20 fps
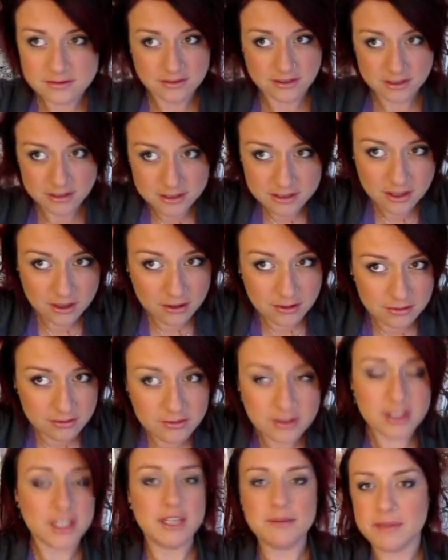So
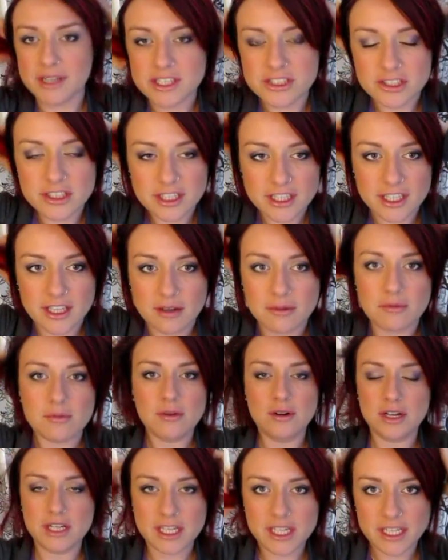really make sure that you
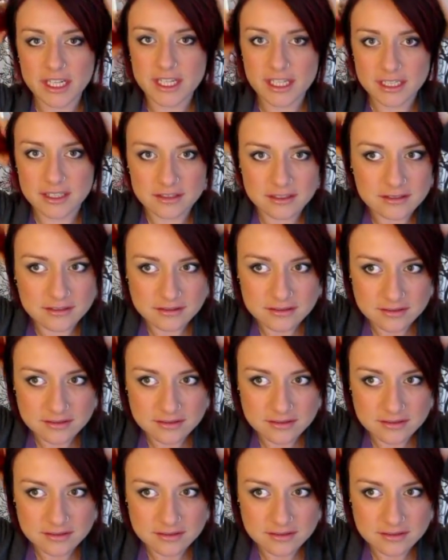work it in.